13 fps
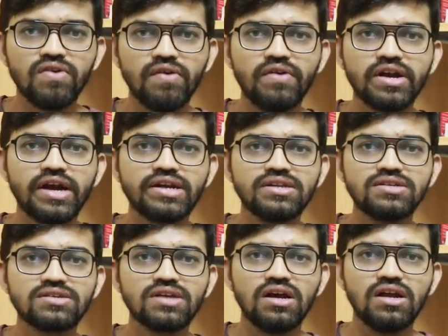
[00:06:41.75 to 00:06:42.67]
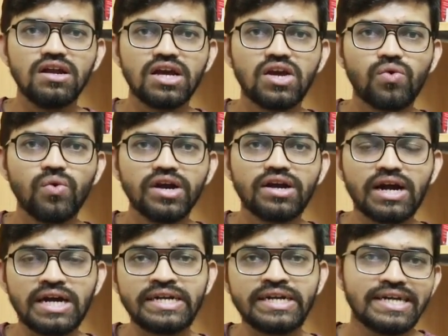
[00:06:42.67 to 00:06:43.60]
we will get this liquid
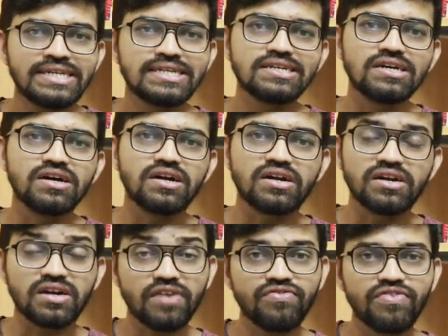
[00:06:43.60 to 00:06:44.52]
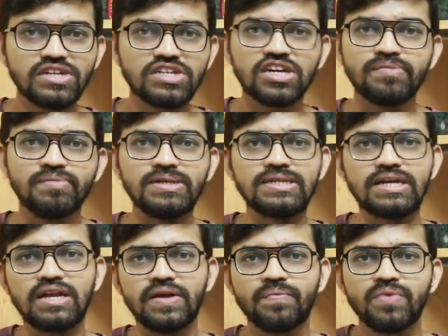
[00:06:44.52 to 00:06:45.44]
condensed refrigerant
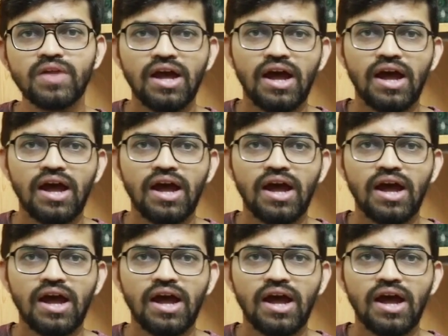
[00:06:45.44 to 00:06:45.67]
basically.